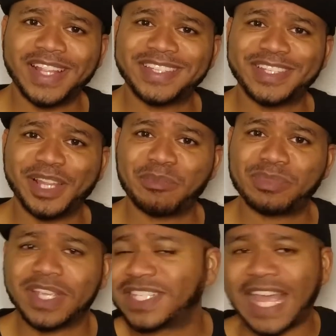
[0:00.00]
slips,
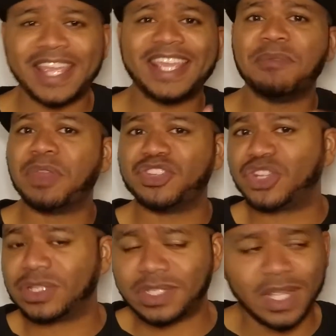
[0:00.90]
because he
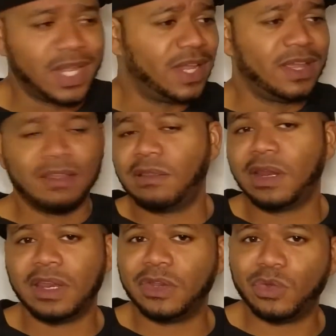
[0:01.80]
mentions they
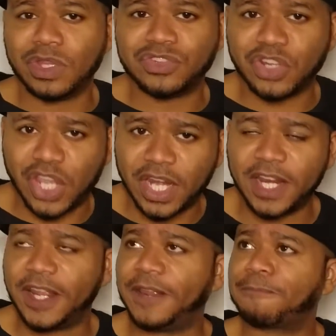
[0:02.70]
didn't do this to
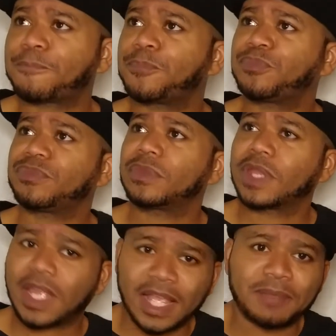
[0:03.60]
Kennedy,
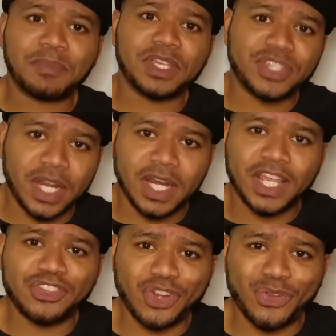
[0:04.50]
because Kennedy is
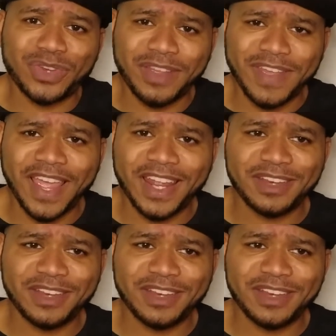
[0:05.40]
known to have had